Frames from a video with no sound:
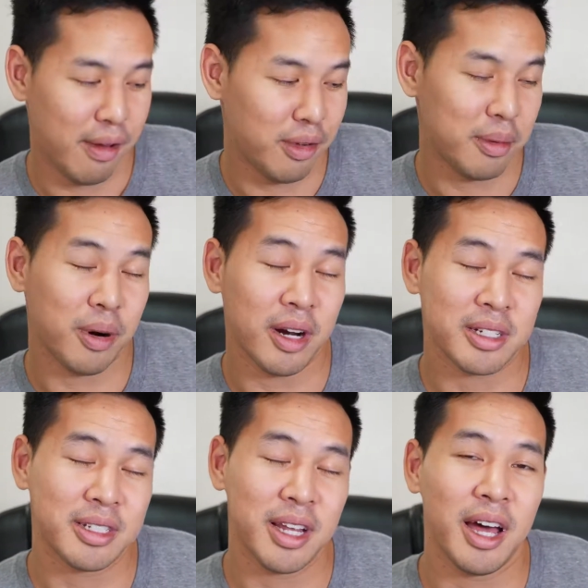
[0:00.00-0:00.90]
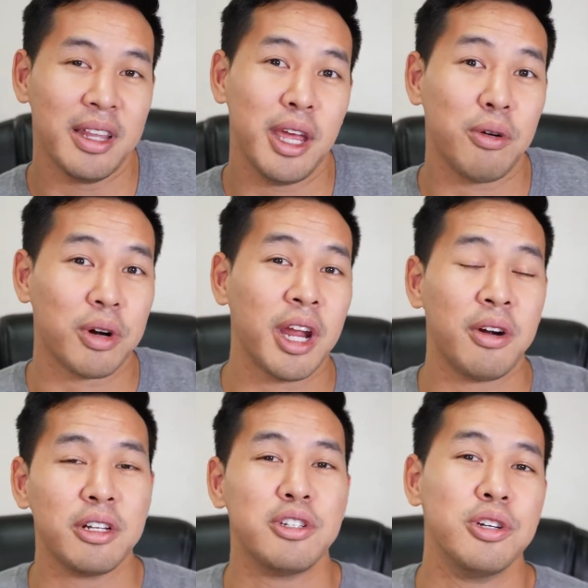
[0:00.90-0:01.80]
have their products that they were
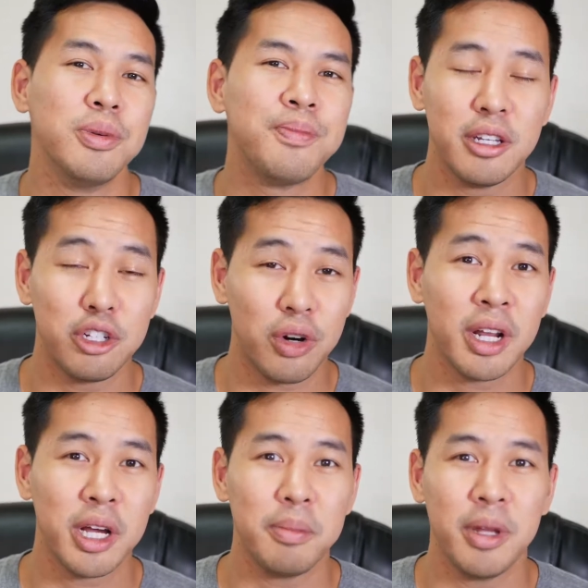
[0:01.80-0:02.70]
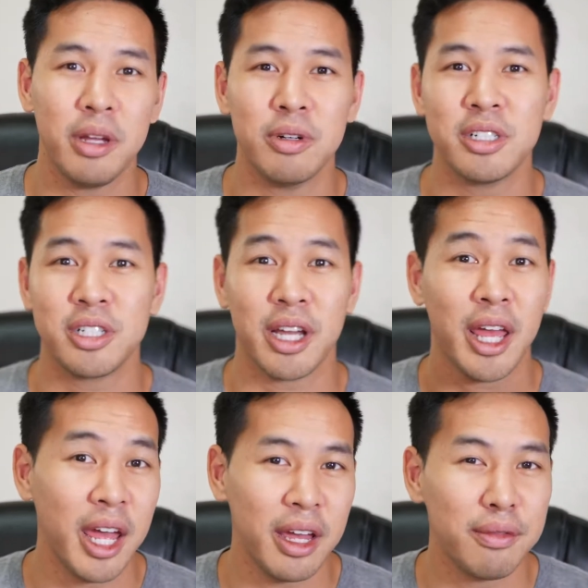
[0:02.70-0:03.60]
carrying too. The trading company was just like,
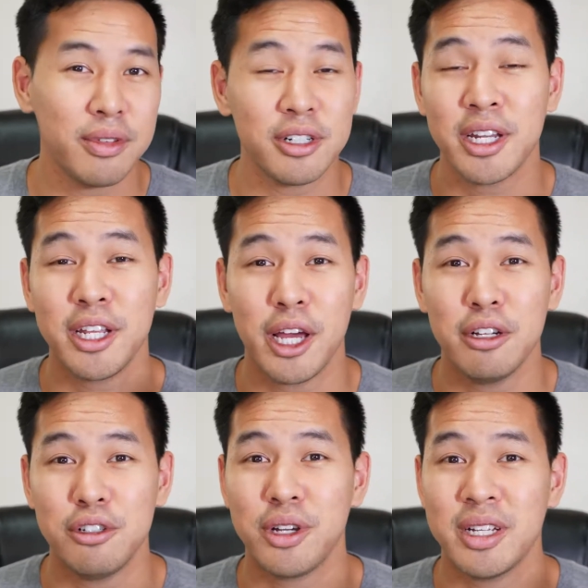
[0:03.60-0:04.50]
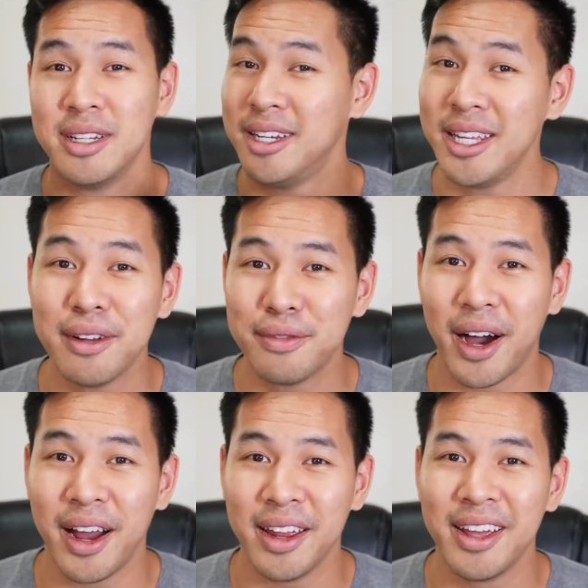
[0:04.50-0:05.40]
hey, if there's anything else you guys need to
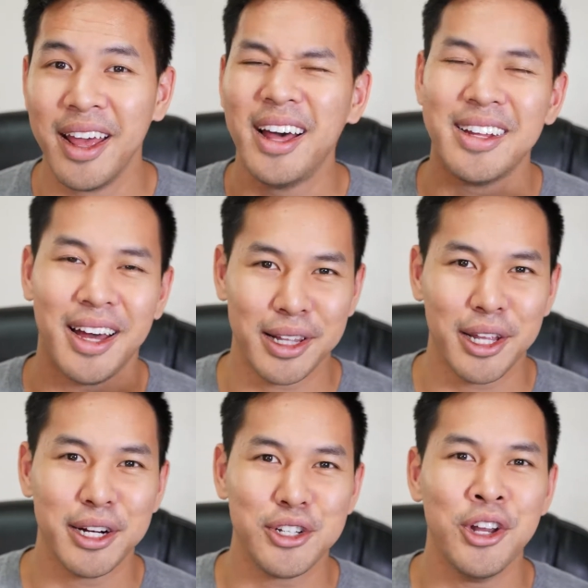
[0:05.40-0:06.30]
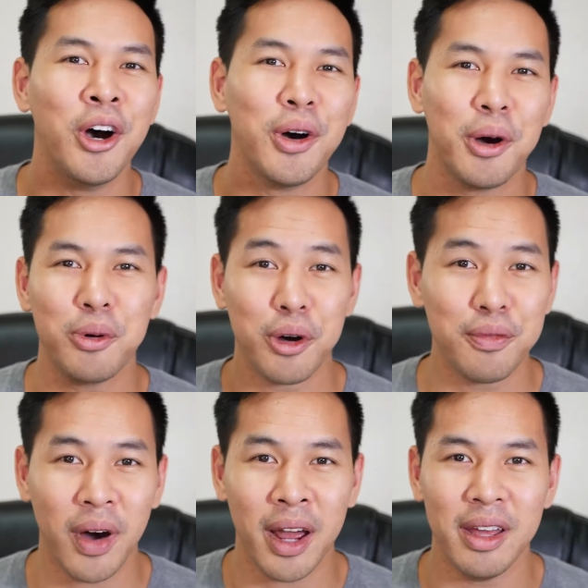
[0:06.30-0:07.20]
find, like let us know and we'll go
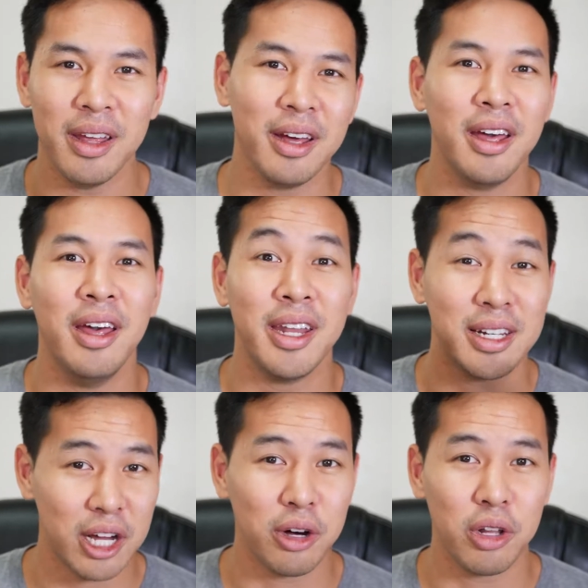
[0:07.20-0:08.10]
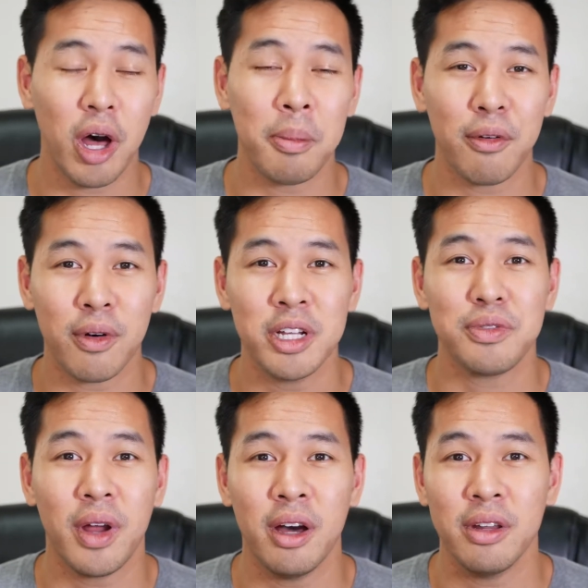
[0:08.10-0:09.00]
find it. And that's how a lot of my friends
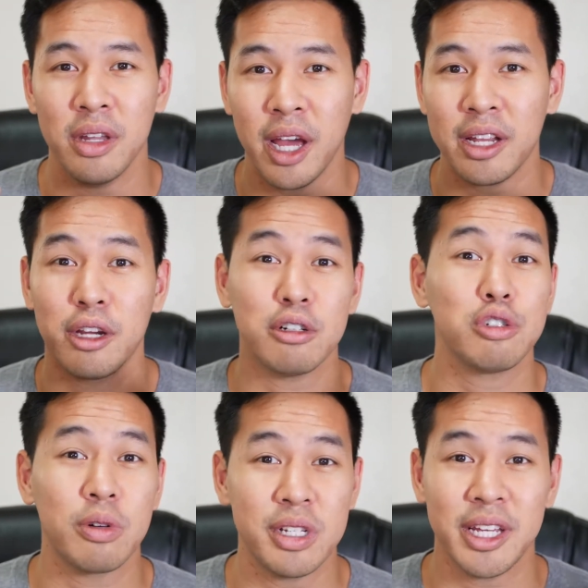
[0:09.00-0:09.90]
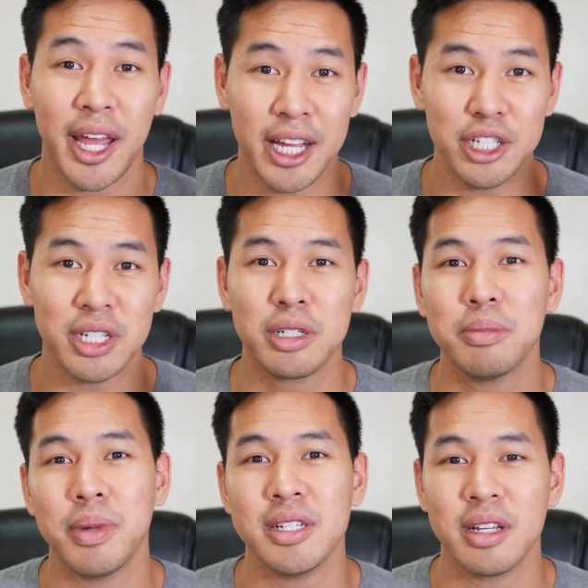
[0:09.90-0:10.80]
found like their sourcing agents,
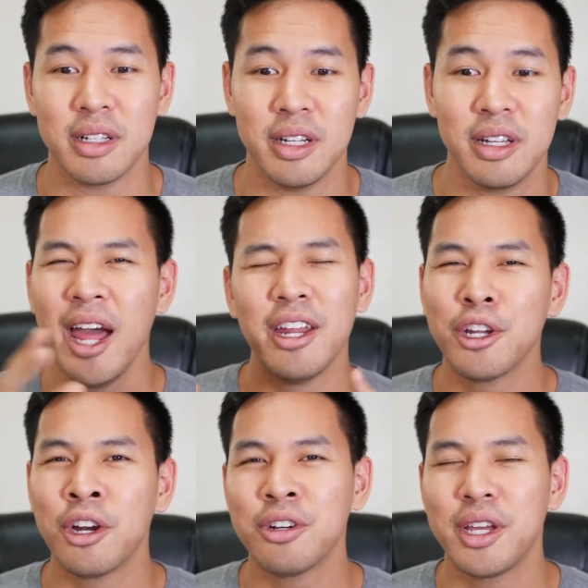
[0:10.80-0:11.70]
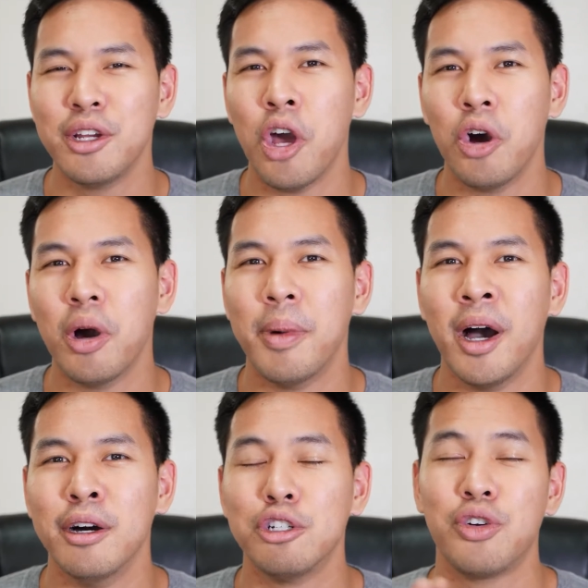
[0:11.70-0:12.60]
basically. And then another thing to note
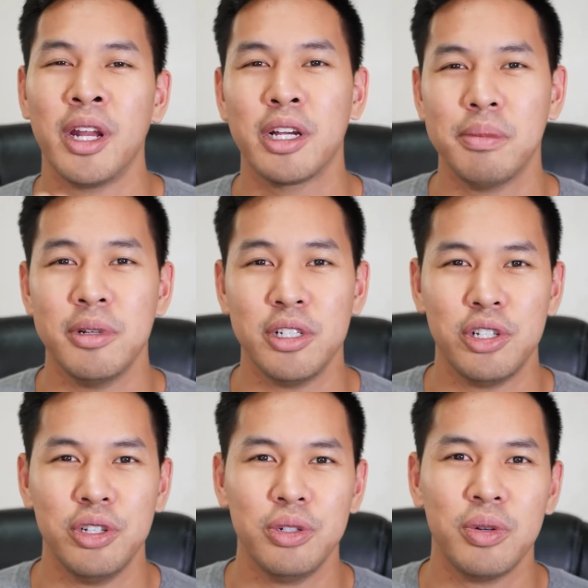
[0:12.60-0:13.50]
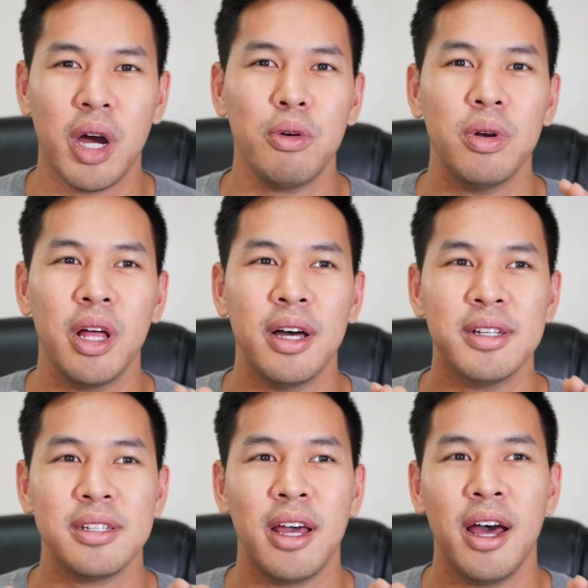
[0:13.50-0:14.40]
about trading companies too, I
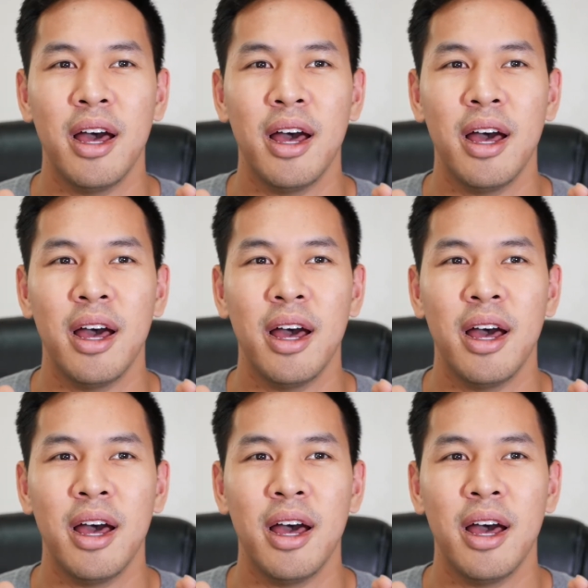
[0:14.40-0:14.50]
realized that